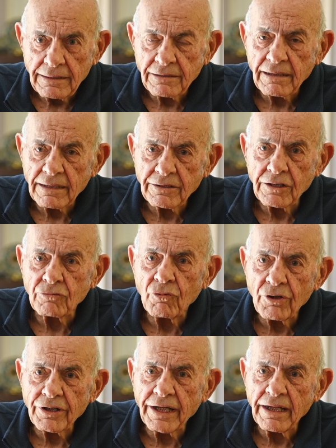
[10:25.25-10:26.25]
started
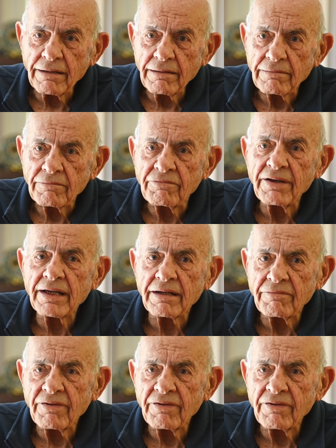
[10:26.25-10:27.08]
working very,